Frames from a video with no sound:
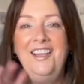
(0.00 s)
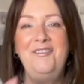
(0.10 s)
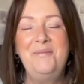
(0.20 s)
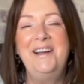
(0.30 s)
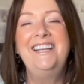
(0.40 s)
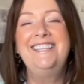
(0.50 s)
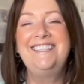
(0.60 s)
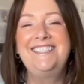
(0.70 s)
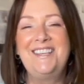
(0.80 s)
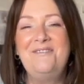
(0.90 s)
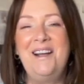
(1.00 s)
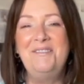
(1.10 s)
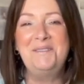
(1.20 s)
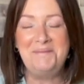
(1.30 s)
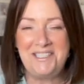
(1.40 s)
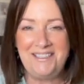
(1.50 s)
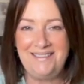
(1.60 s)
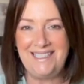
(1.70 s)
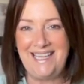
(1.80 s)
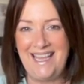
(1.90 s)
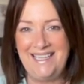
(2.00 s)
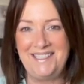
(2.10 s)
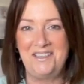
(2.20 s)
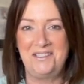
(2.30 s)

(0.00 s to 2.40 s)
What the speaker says: everyone, so welcome to today's